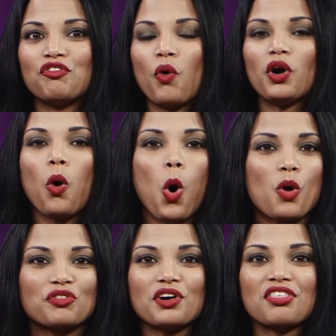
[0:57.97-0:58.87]
for
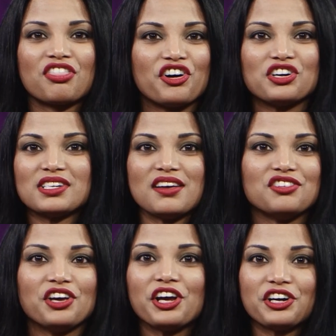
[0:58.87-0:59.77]
over
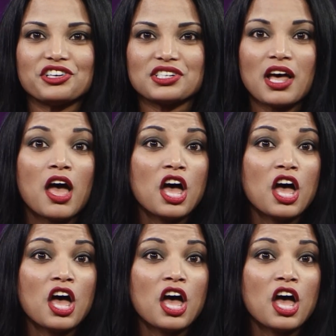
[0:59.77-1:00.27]
13 years.